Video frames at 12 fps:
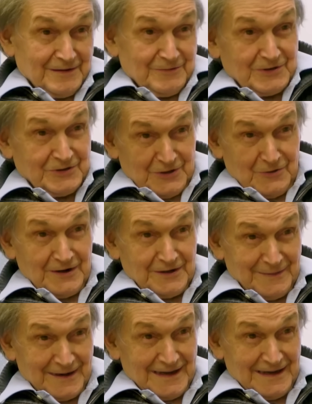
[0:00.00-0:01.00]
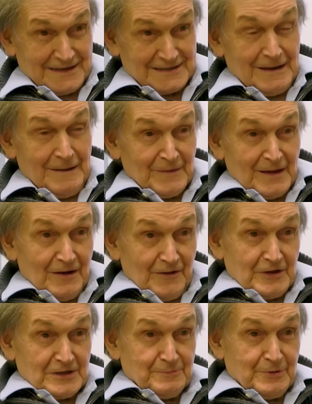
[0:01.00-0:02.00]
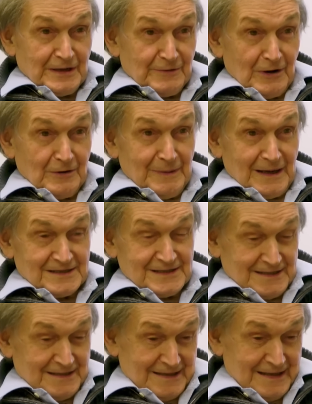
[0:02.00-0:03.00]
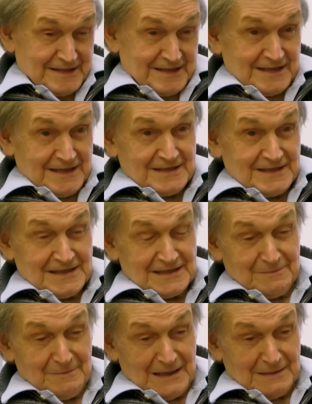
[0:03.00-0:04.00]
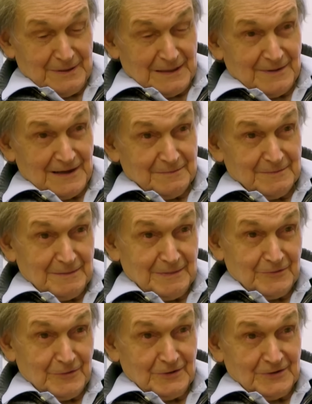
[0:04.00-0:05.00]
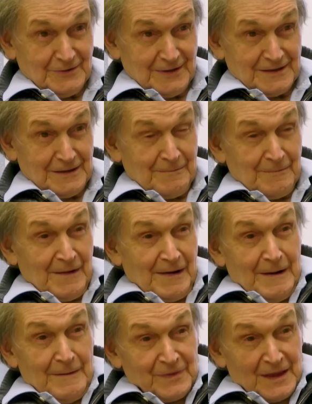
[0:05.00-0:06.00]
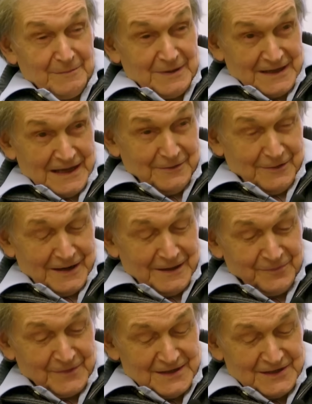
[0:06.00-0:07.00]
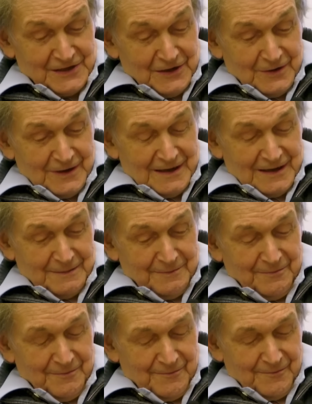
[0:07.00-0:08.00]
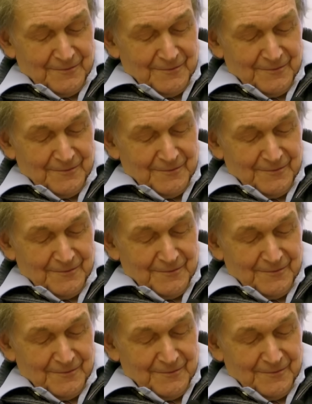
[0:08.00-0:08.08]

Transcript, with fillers: to, to quantum mechanics. Although it's pretty robust as it is. It doesn't mind people like me being rude to it. But anyway, so um,